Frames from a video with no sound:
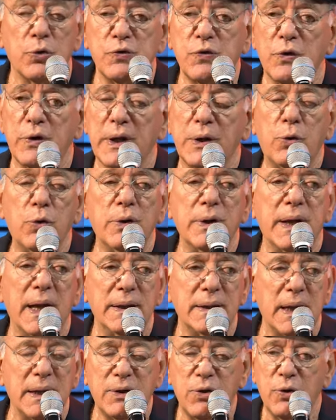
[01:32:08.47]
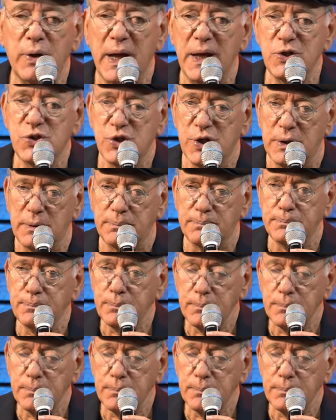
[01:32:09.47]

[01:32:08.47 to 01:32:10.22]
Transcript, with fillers: So they couldn't get education.